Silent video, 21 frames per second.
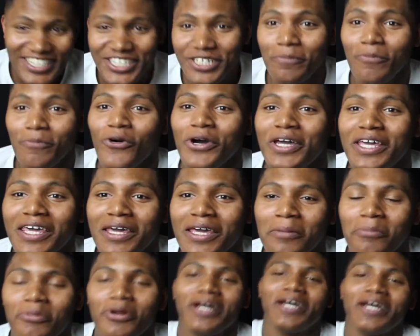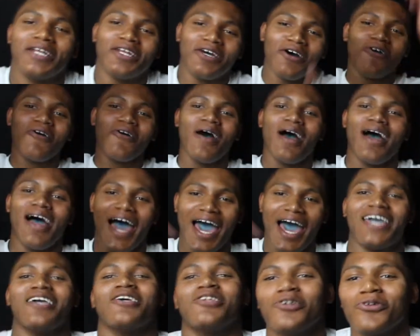It's your boy King Brando.
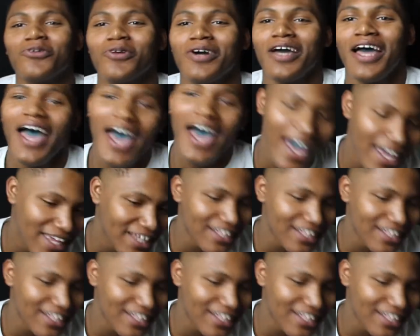How you doing? How